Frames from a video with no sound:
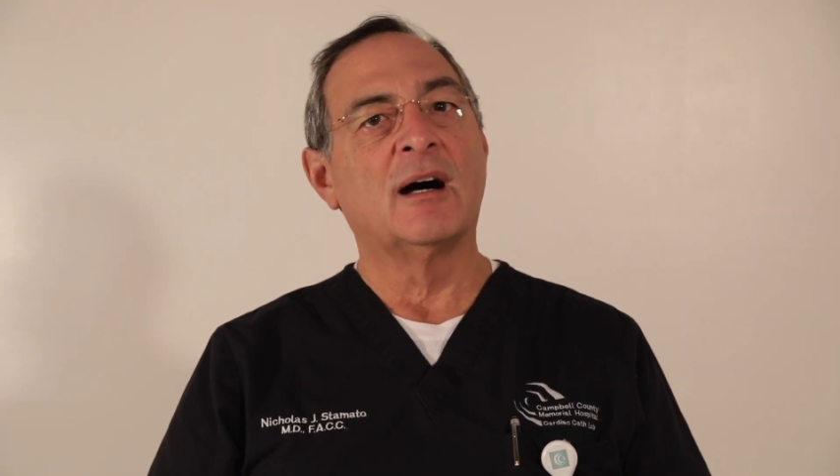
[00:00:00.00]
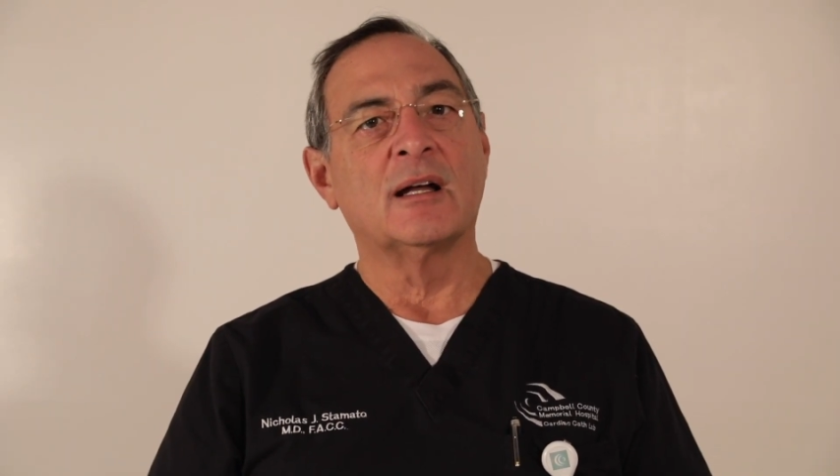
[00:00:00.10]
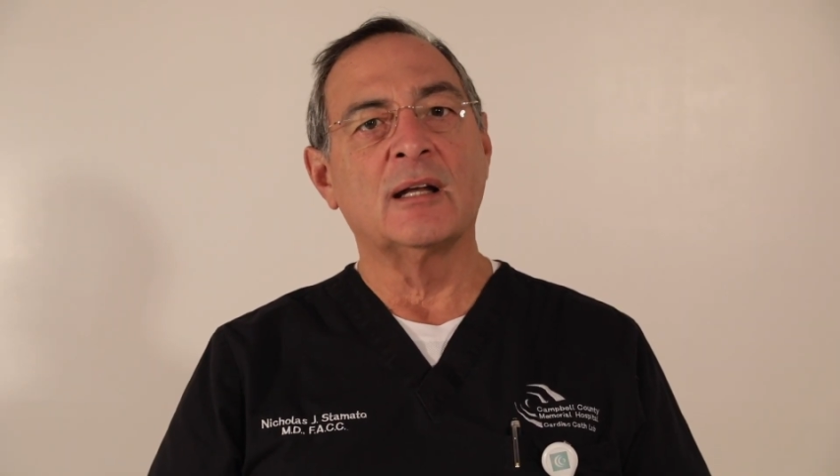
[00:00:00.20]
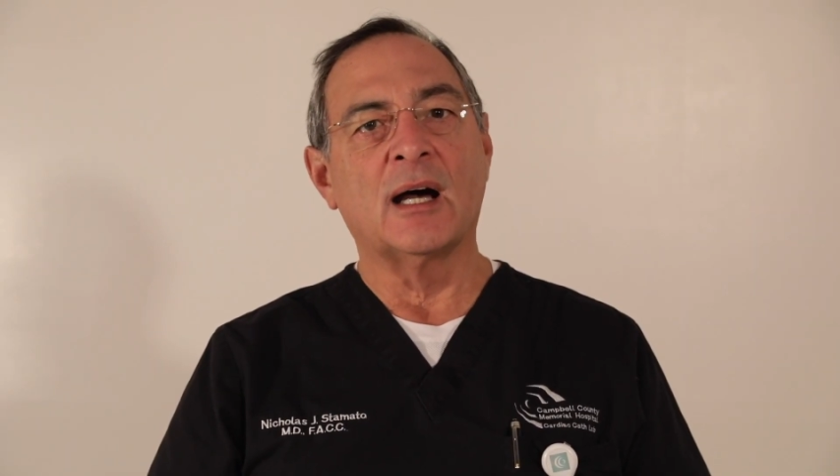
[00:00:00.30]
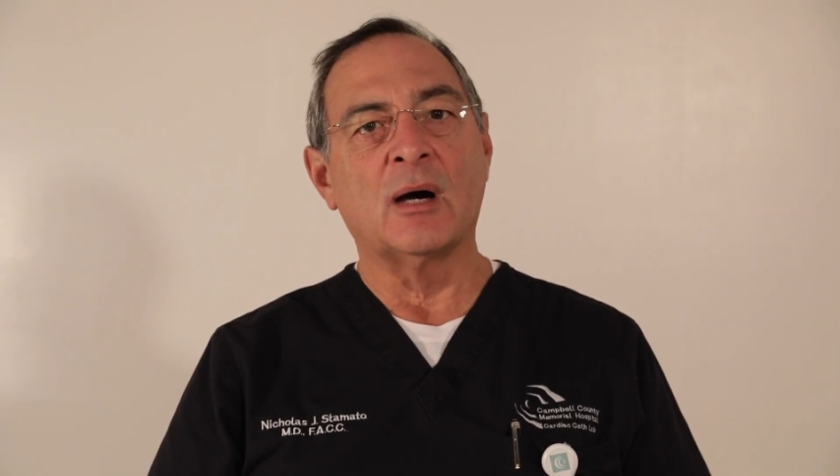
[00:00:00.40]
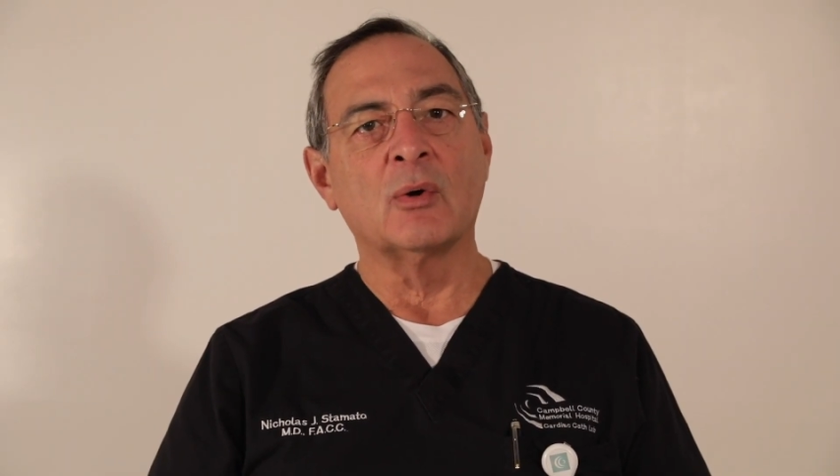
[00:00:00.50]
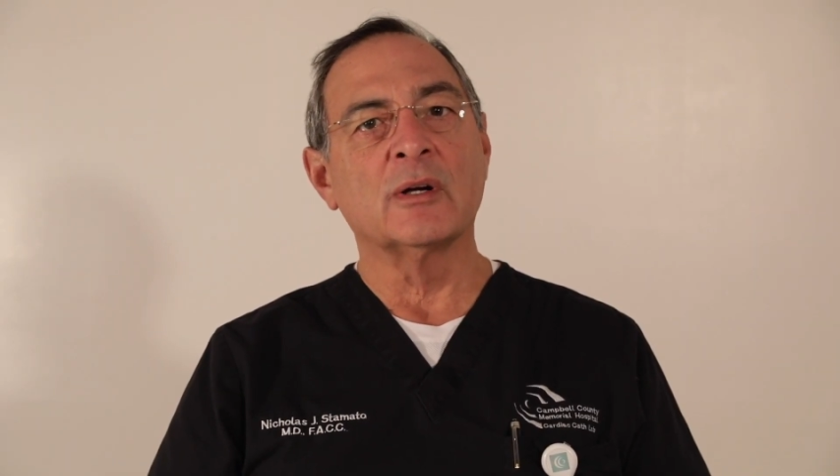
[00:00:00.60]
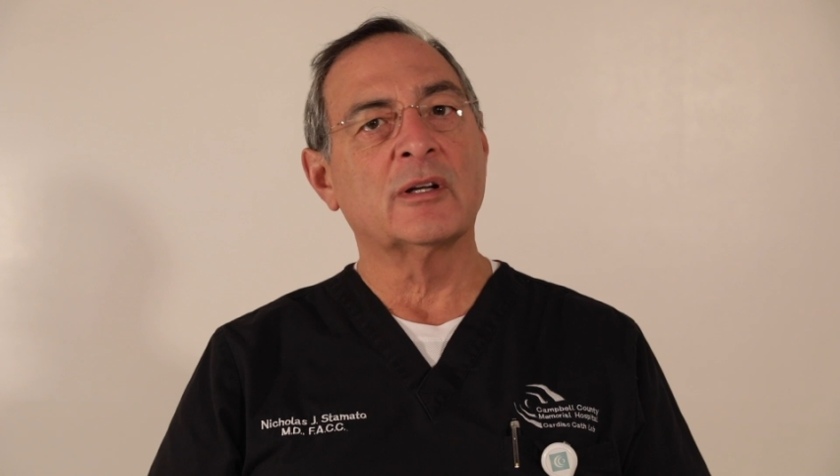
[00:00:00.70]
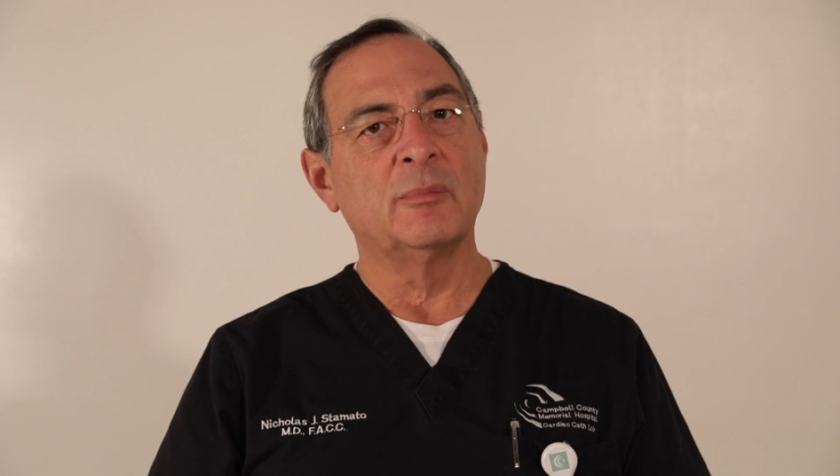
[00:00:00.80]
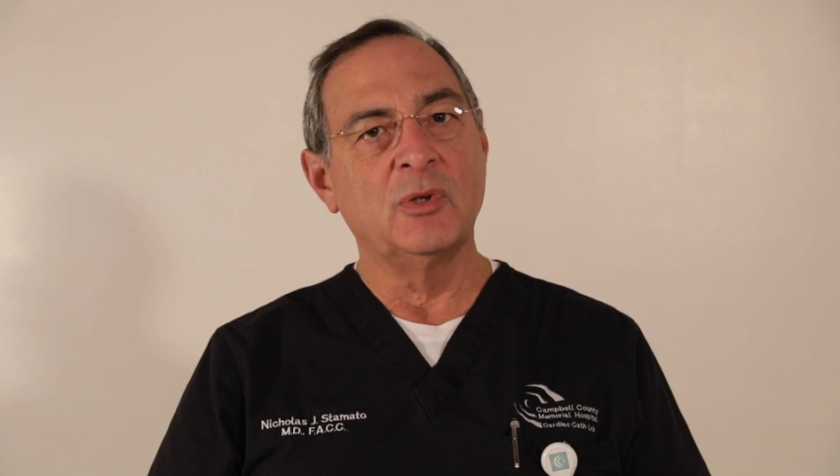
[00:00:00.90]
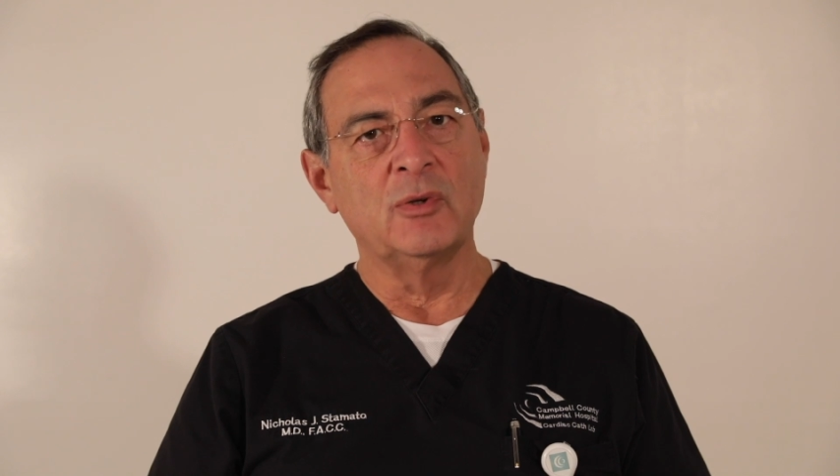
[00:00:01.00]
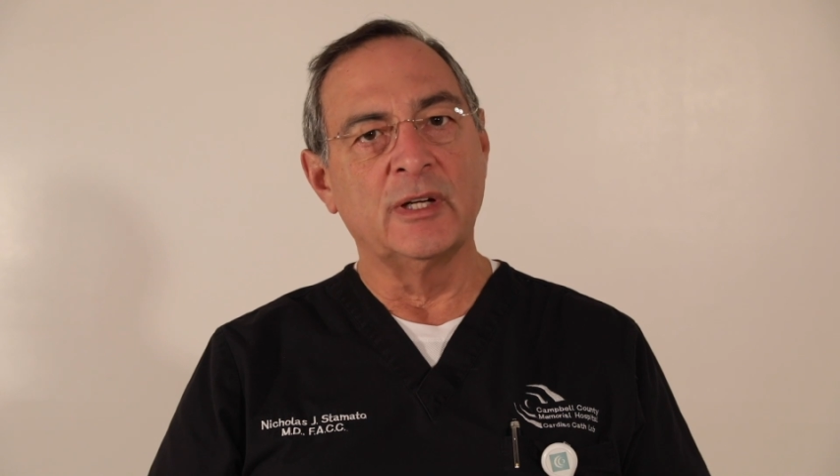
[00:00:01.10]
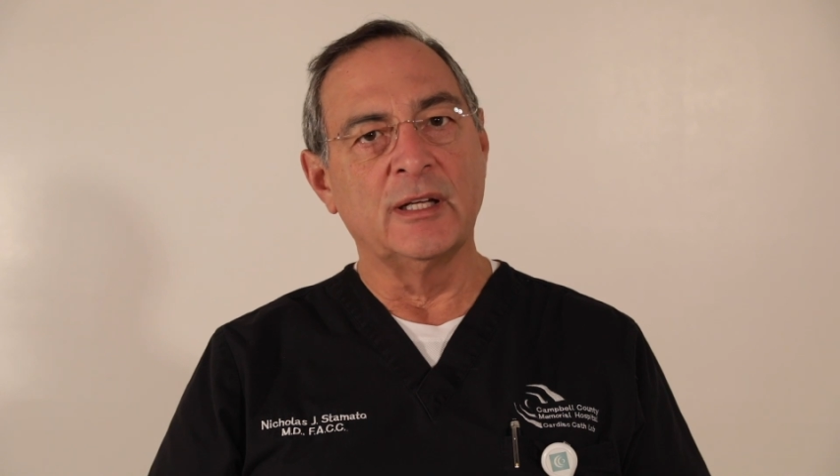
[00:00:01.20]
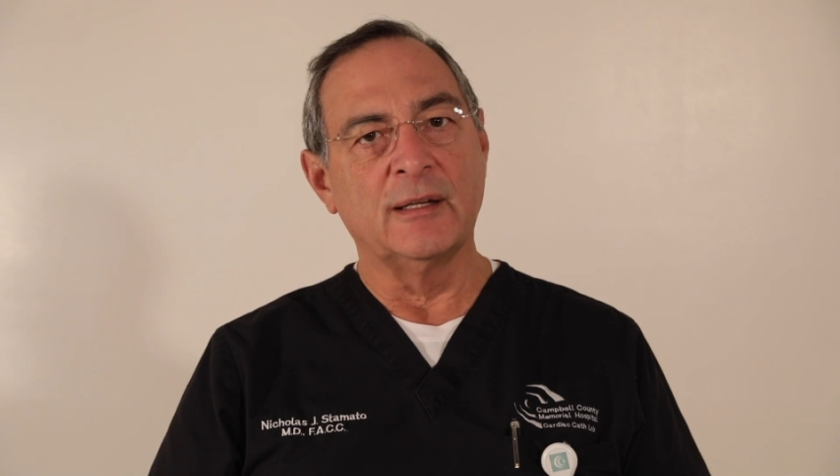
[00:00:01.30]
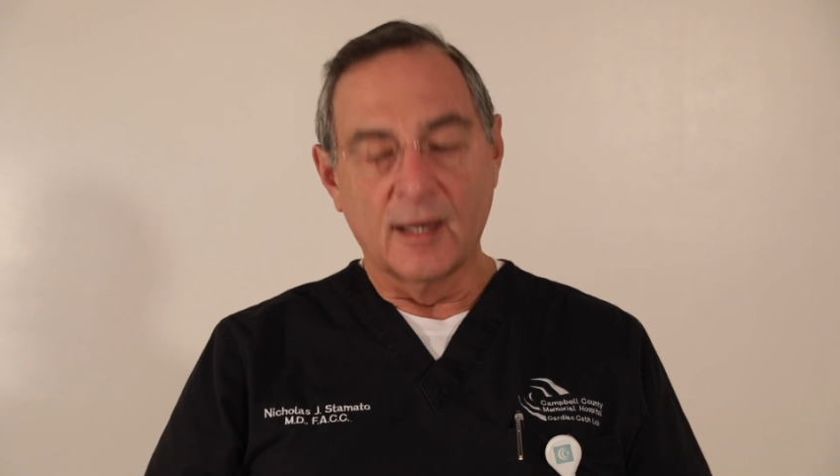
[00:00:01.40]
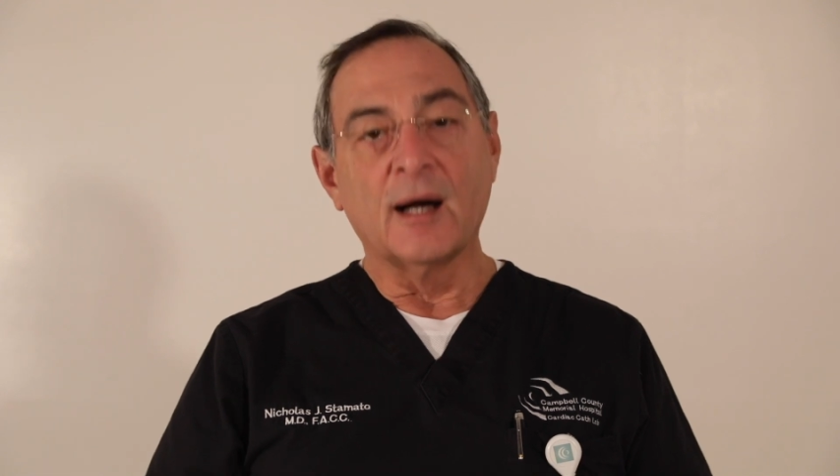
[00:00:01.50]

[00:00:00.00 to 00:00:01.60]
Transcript: on our community.